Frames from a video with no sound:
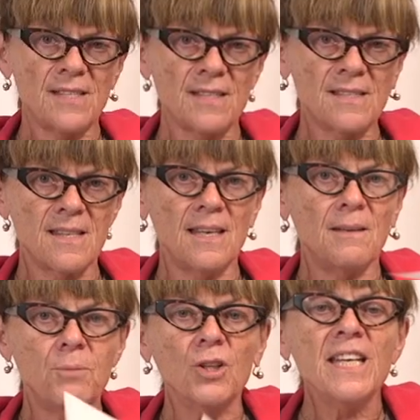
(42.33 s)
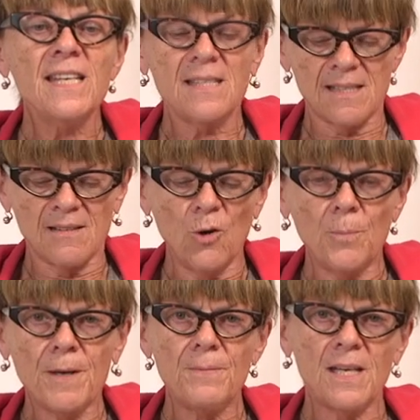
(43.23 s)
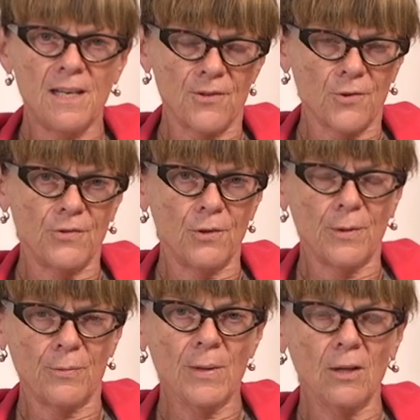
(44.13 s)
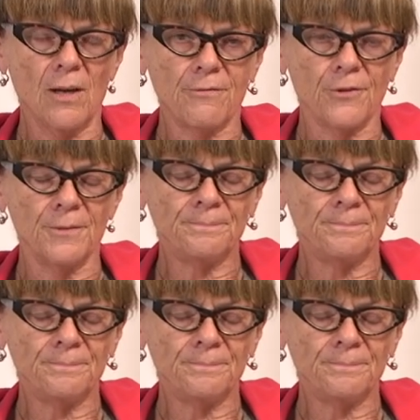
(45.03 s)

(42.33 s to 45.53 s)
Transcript: This is the police, the OPP interview with Wetlaufer,